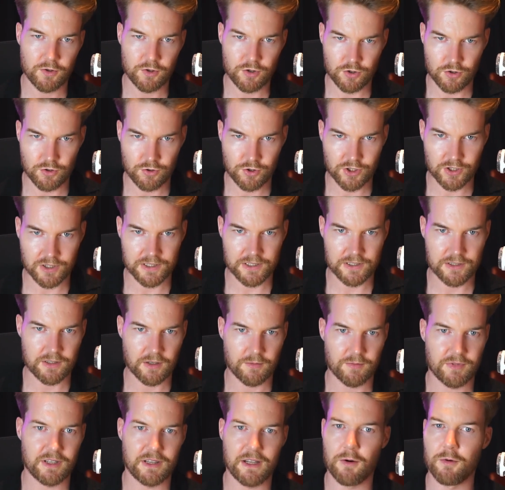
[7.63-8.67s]
usually
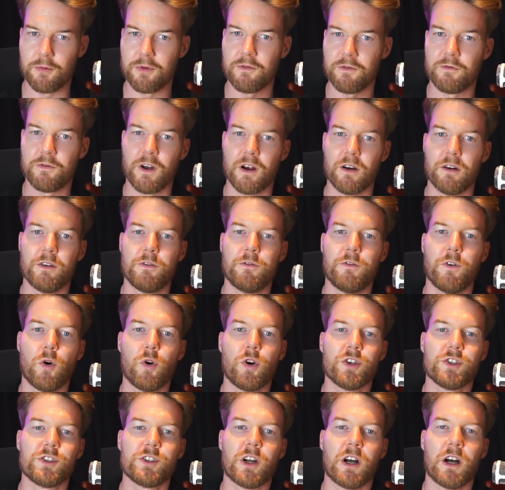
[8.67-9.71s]
something that would be very
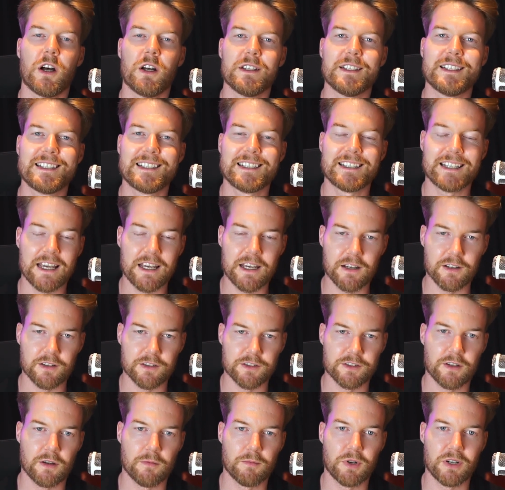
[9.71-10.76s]
focused on sales,